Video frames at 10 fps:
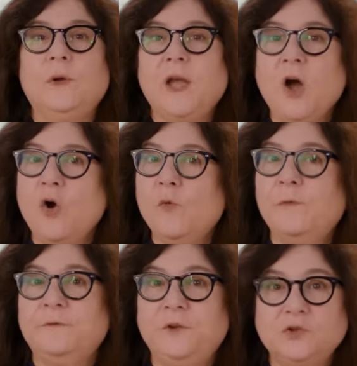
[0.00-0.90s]
We hope
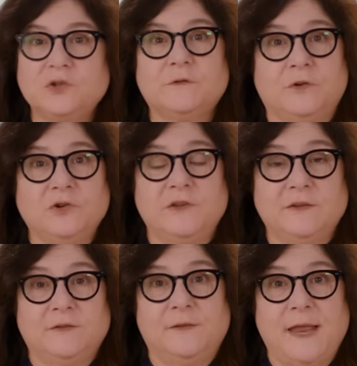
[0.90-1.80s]
future
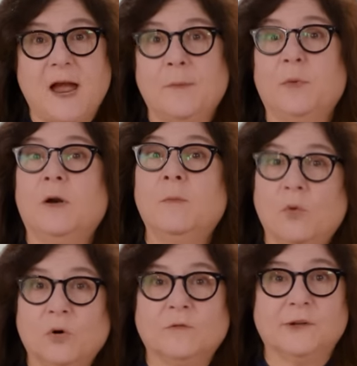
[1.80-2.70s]
versions of the app are
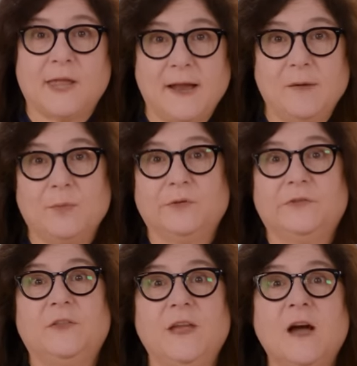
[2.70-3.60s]
more reliable
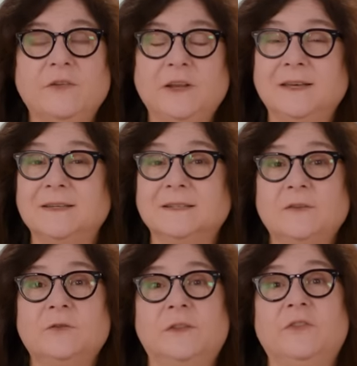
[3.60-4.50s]
so the oven can
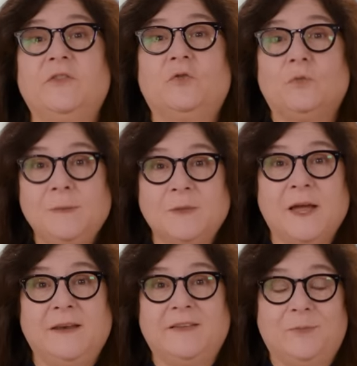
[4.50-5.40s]
deliver the
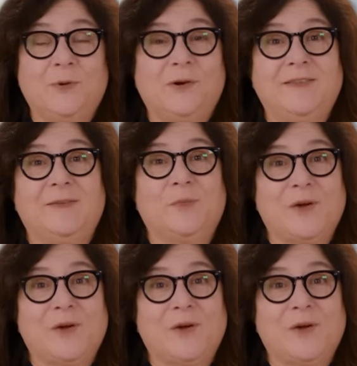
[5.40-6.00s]
streamlined experience it